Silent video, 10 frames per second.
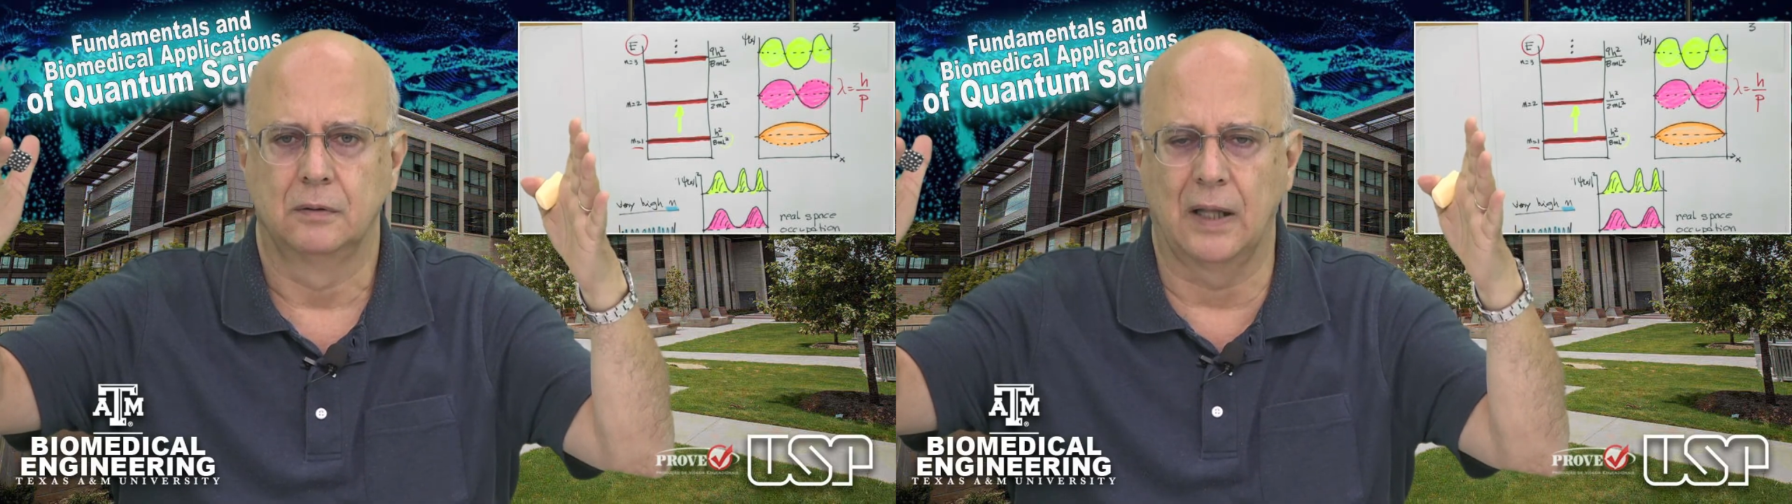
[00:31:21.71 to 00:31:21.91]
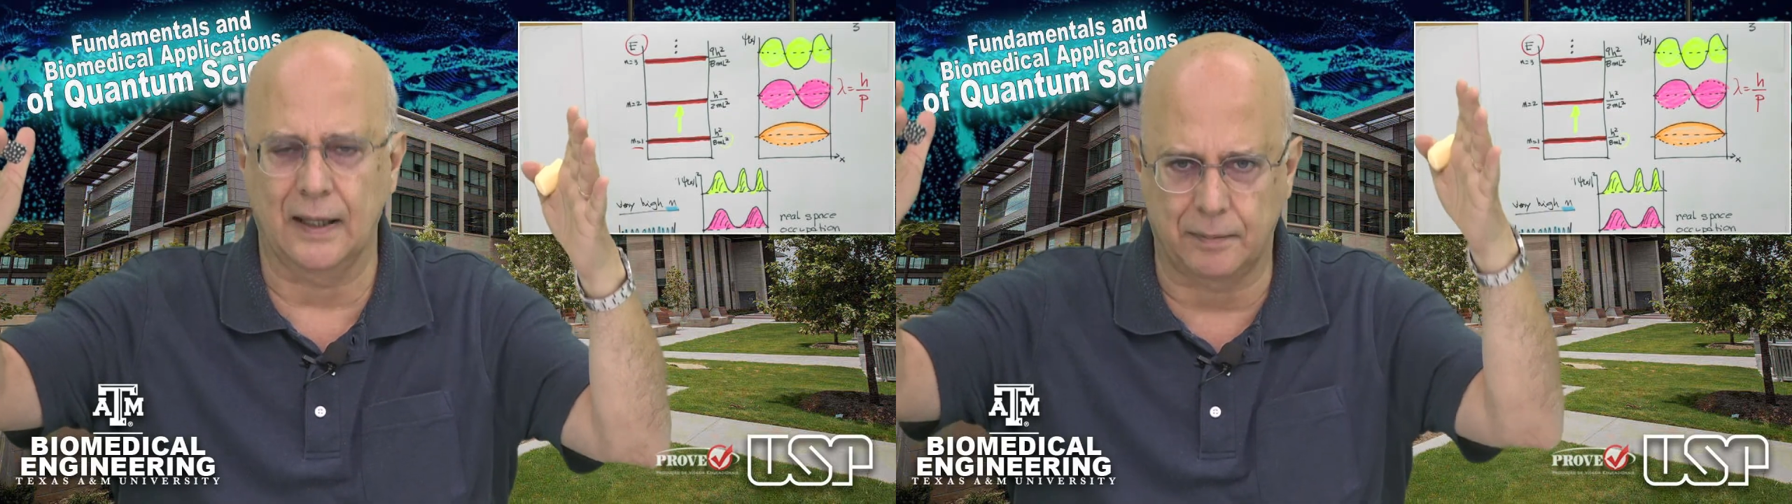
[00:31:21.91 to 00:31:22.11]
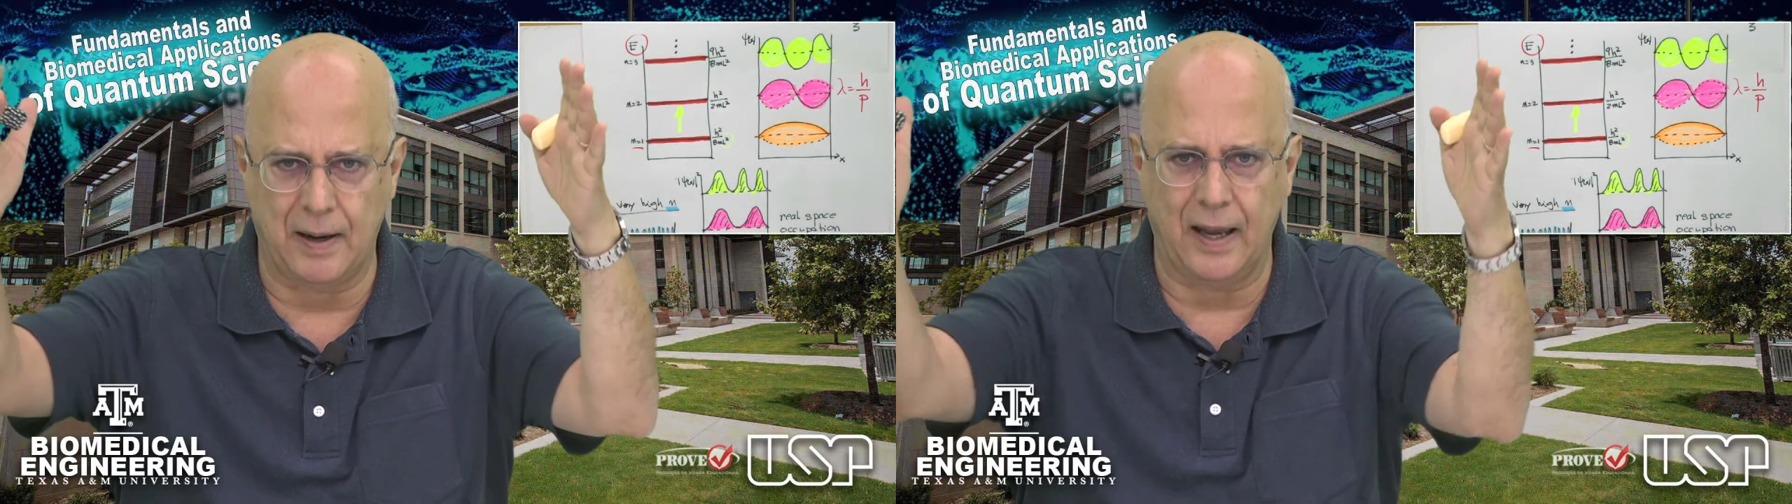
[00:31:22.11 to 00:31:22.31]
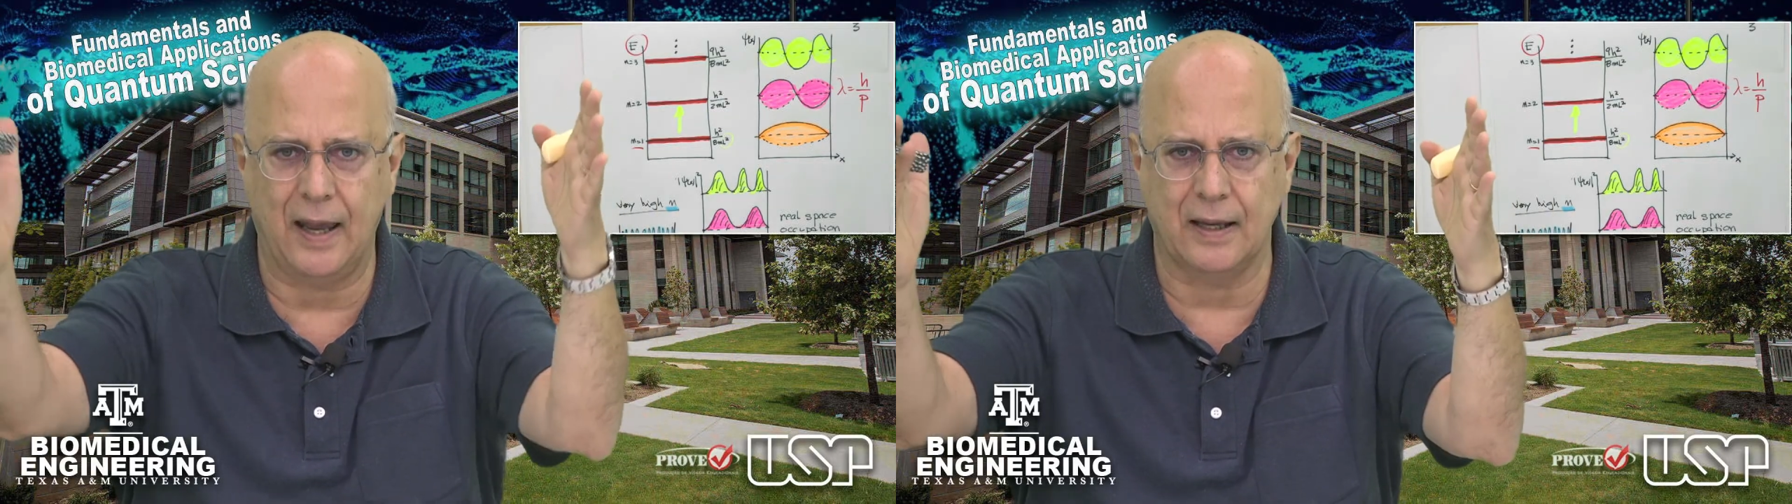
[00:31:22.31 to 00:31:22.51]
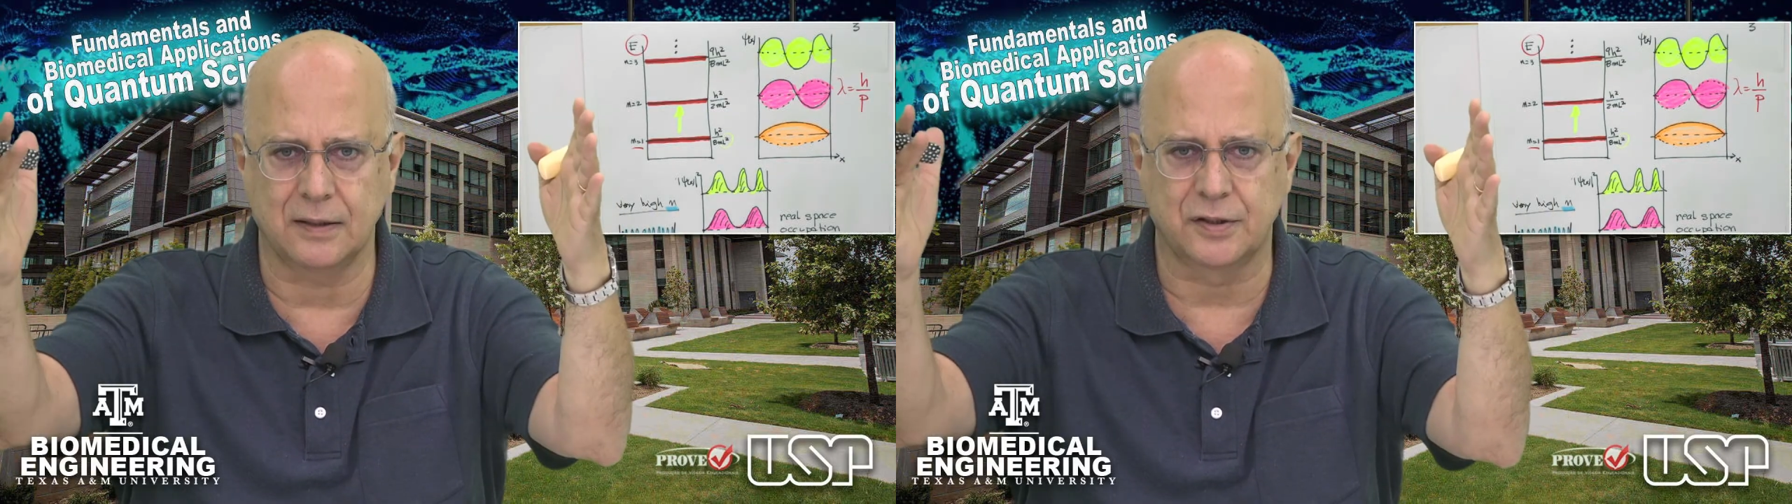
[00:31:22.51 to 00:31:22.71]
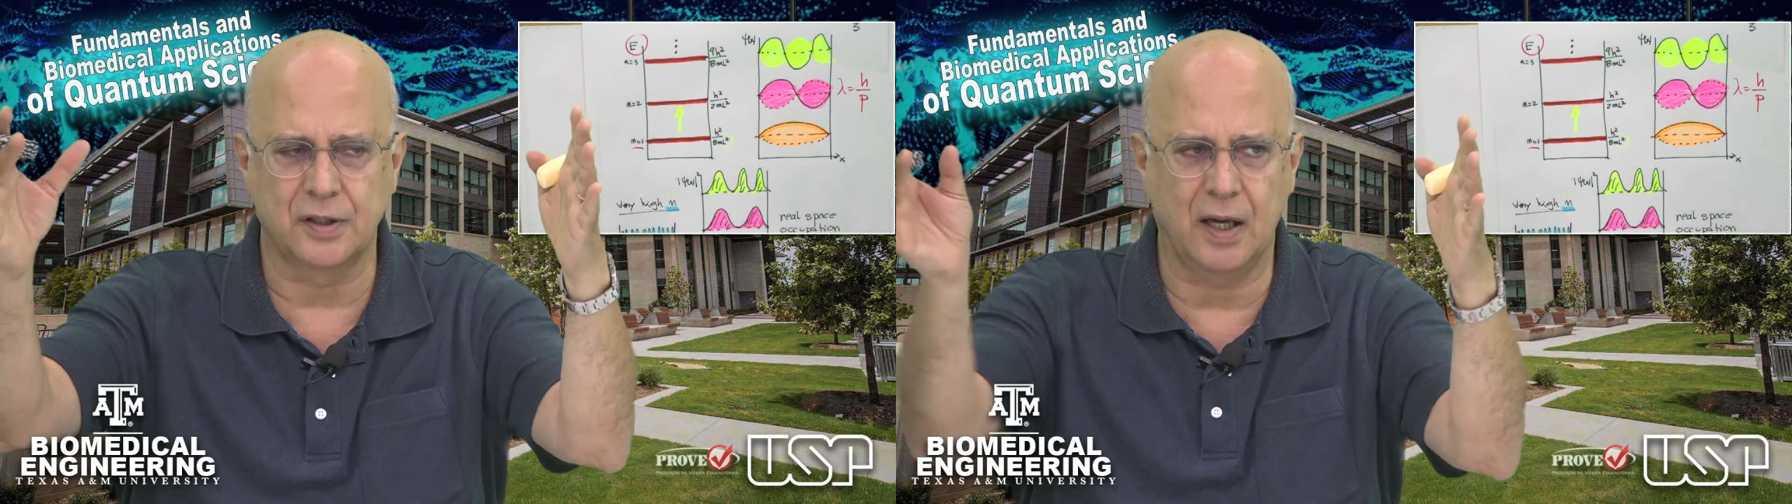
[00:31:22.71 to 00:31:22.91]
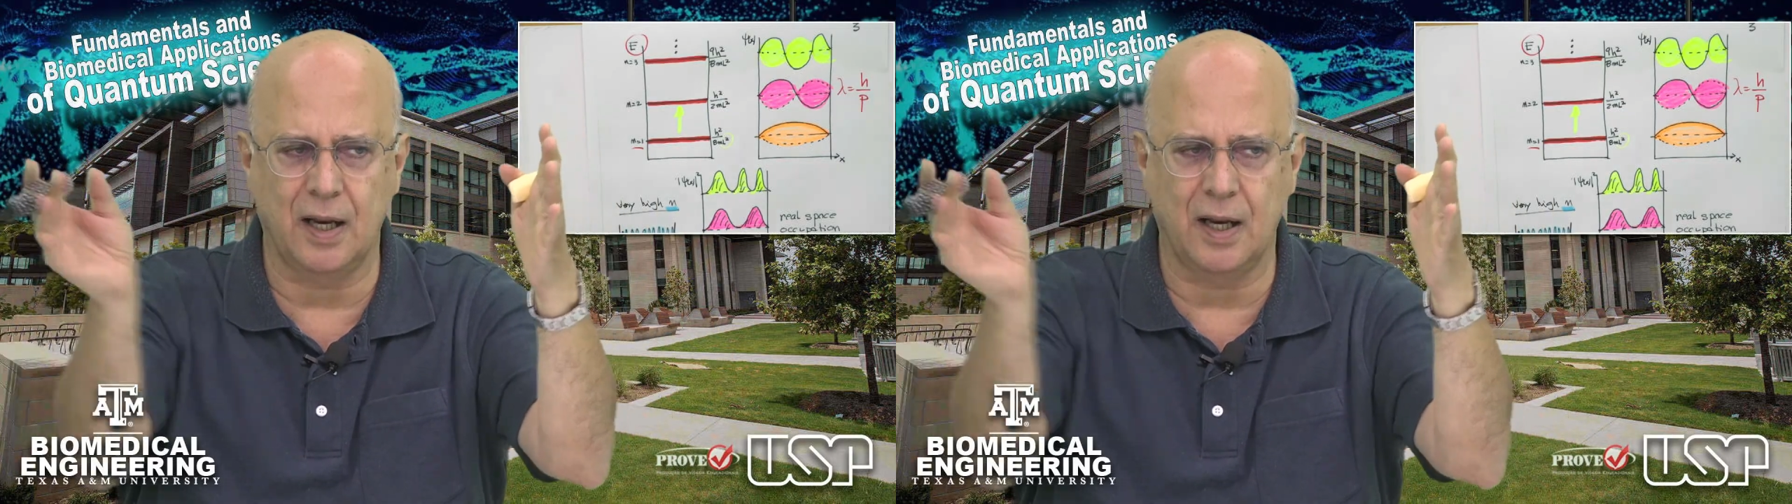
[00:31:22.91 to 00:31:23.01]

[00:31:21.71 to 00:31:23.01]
like my hands,